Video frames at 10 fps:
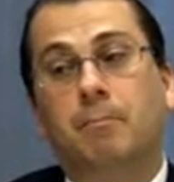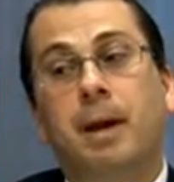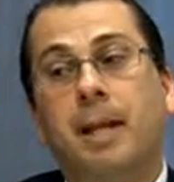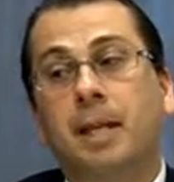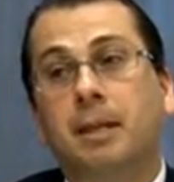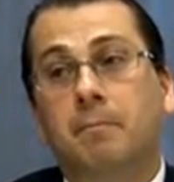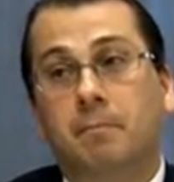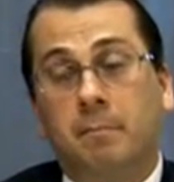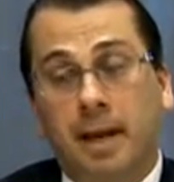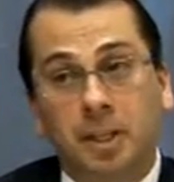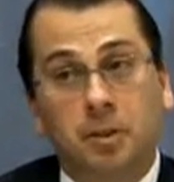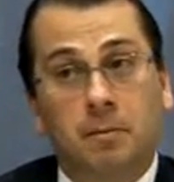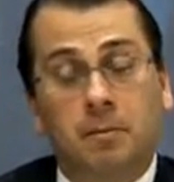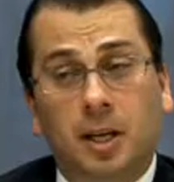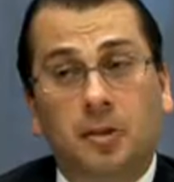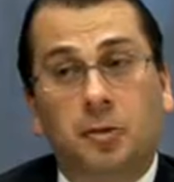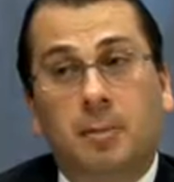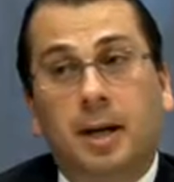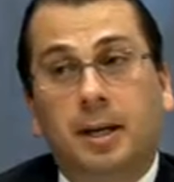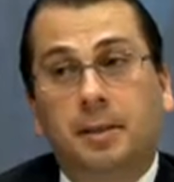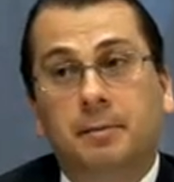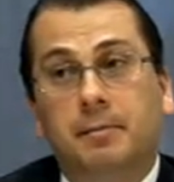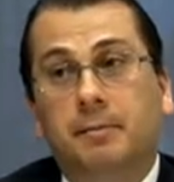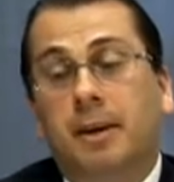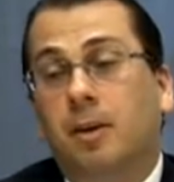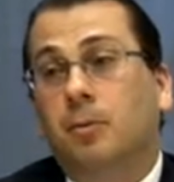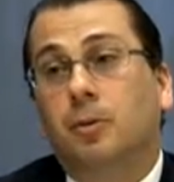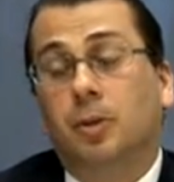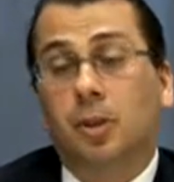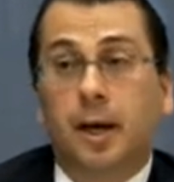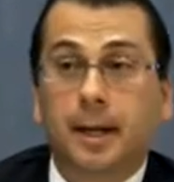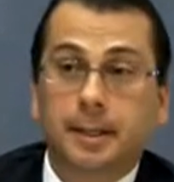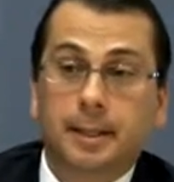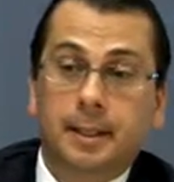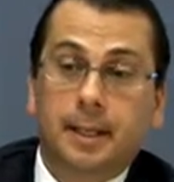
many major financial market variables like